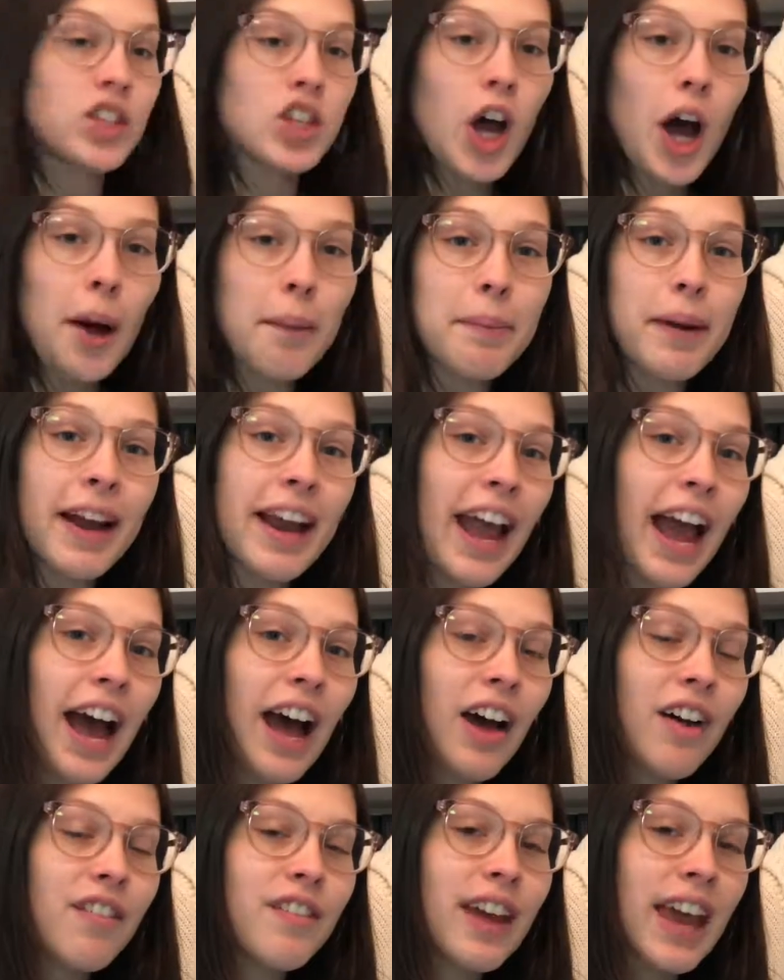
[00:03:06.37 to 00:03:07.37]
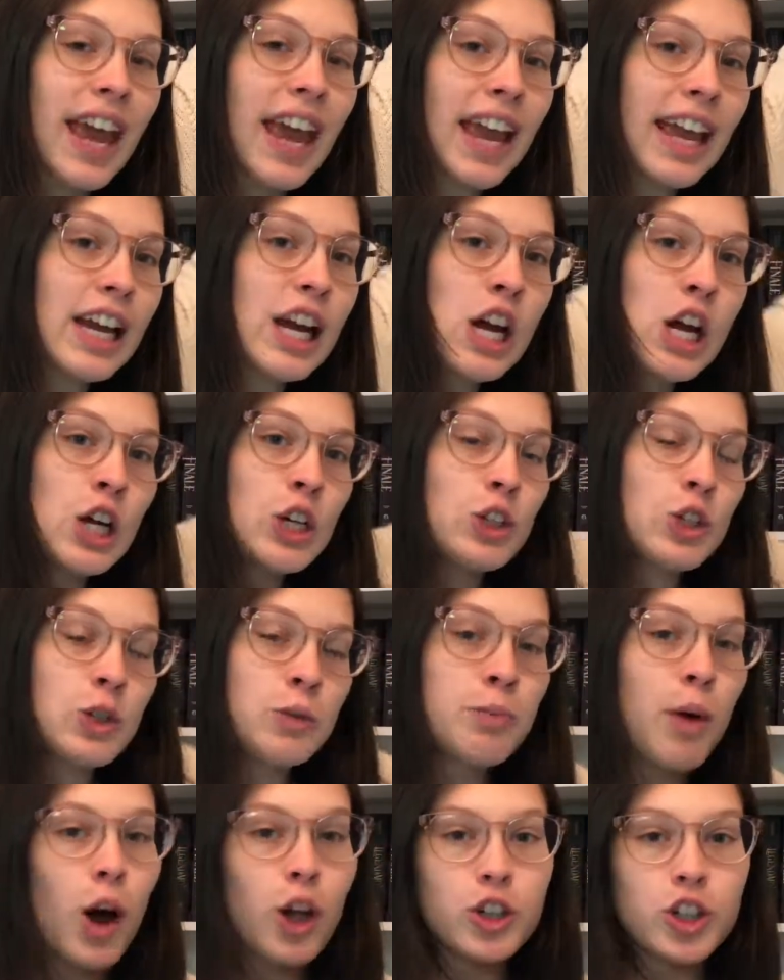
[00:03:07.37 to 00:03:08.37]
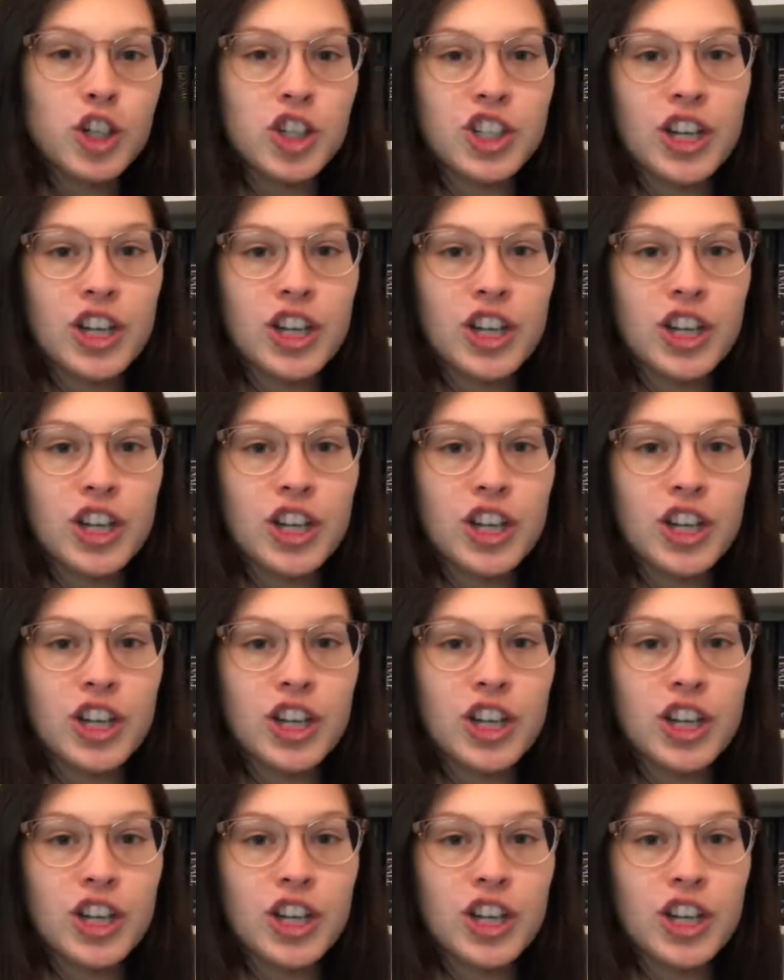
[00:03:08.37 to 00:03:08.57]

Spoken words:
top I have a smaller